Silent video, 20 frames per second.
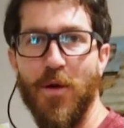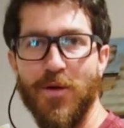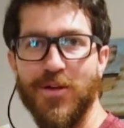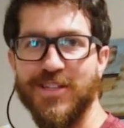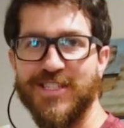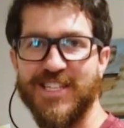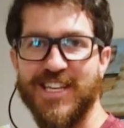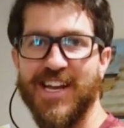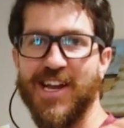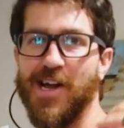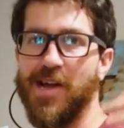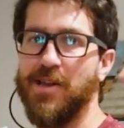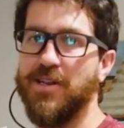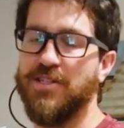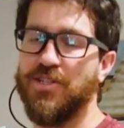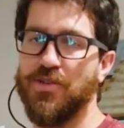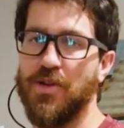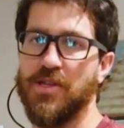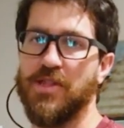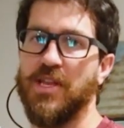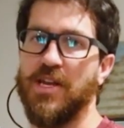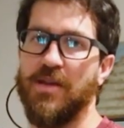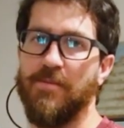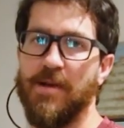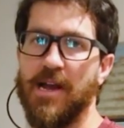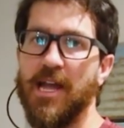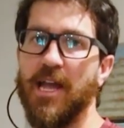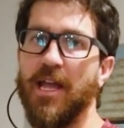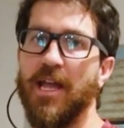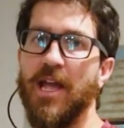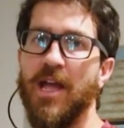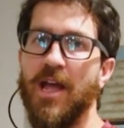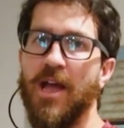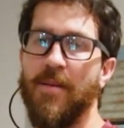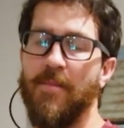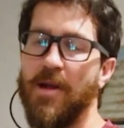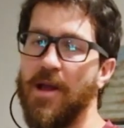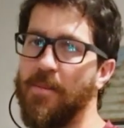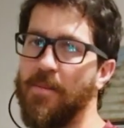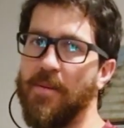focusing on strengthening my
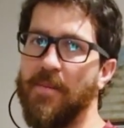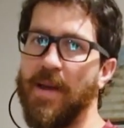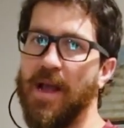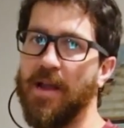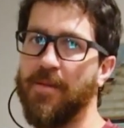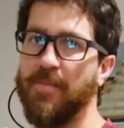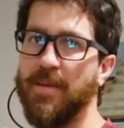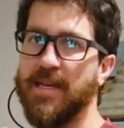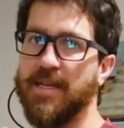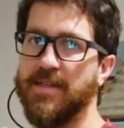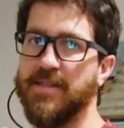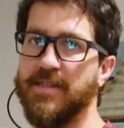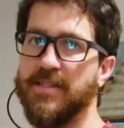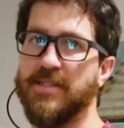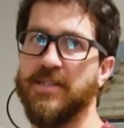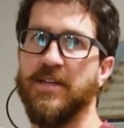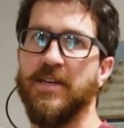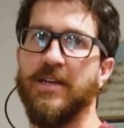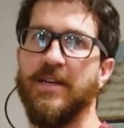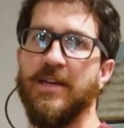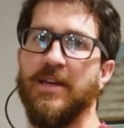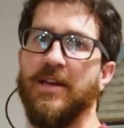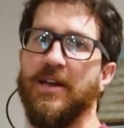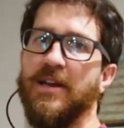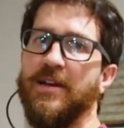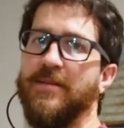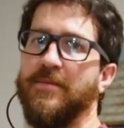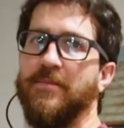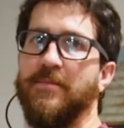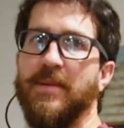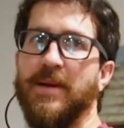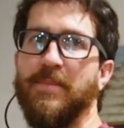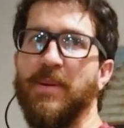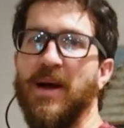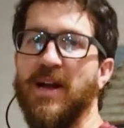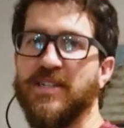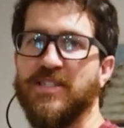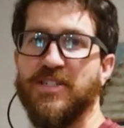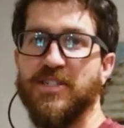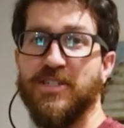my upper back because my
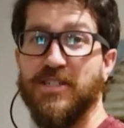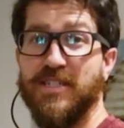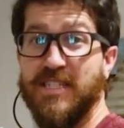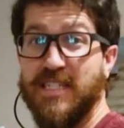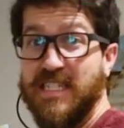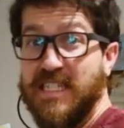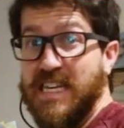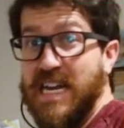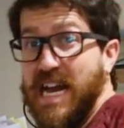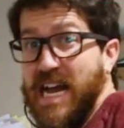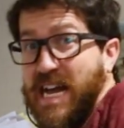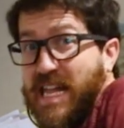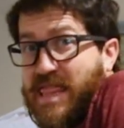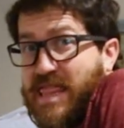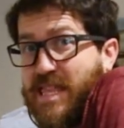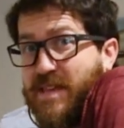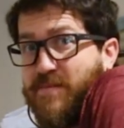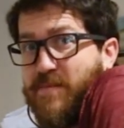posture is not